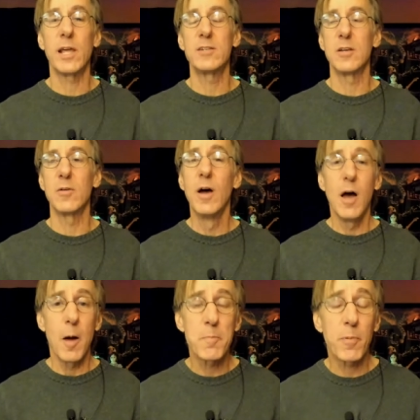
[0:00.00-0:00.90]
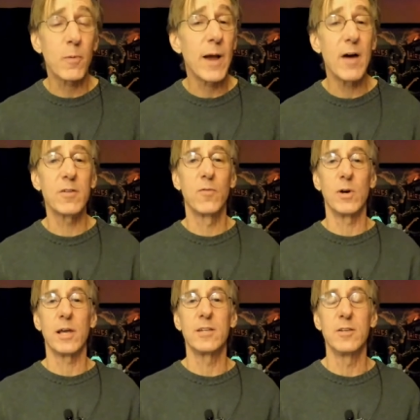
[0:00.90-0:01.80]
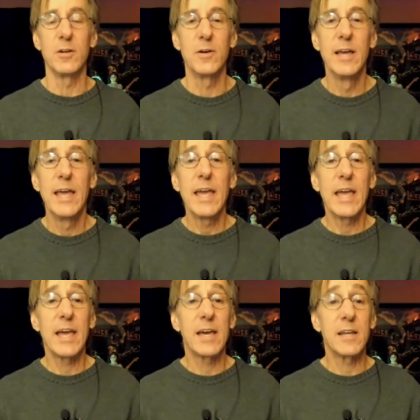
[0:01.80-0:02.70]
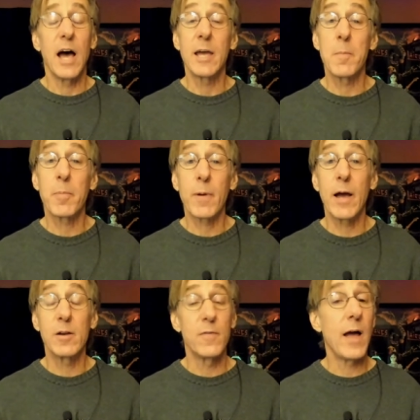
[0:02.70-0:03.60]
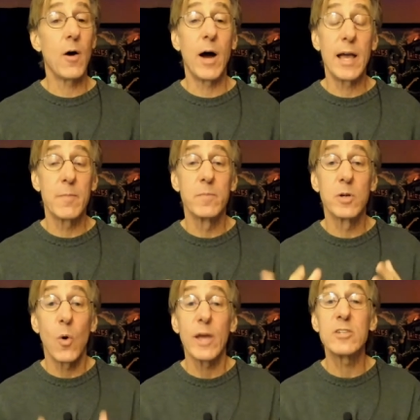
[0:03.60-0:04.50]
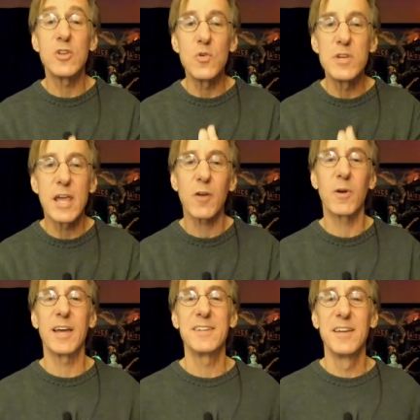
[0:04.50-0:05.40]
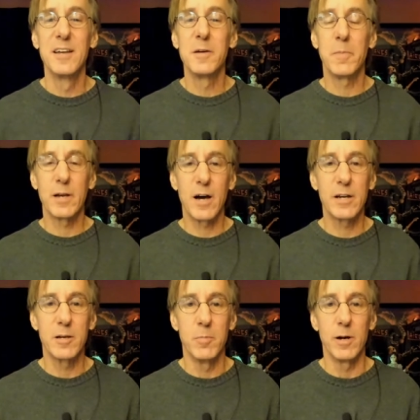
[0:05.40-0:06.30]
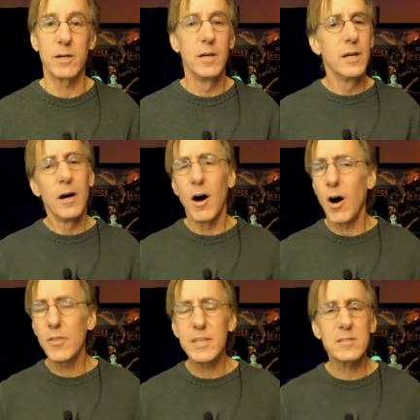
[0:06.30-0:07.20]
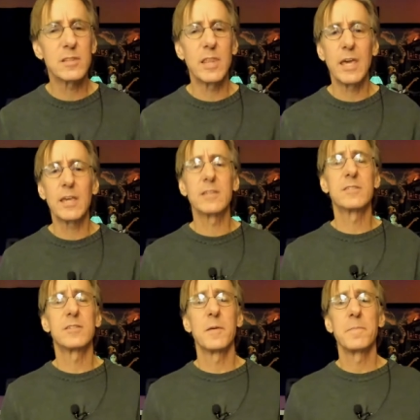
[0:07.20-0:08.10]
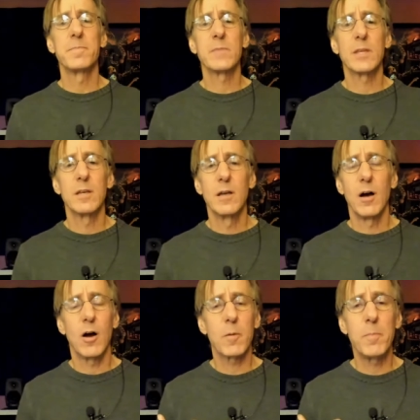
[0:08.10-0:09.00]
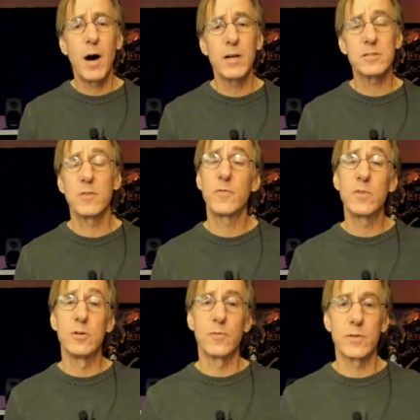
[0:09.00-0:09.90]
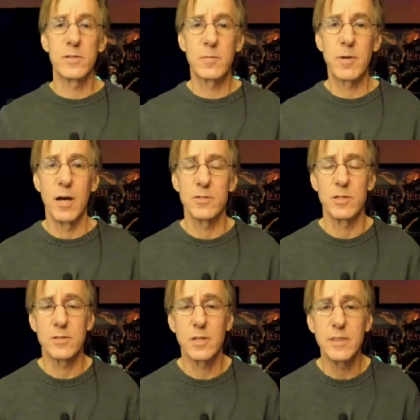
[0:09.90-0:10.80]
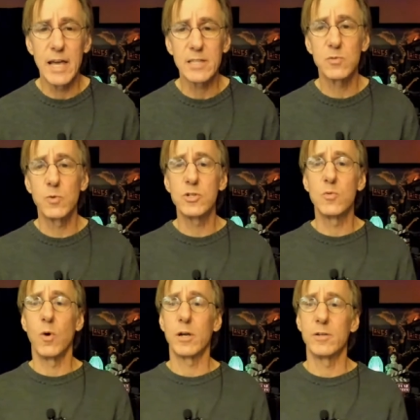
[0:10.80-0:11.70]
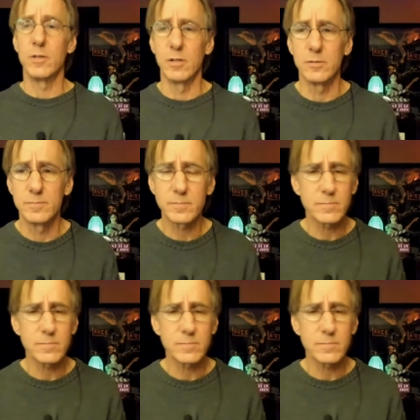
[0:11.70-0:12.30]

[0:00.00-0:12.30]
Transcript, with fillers: I do. I'm proud of what I do. And I am proud of how I am going to narrate my audiobook. All these things are positive fuel for the subconscious. And that's what you want to do.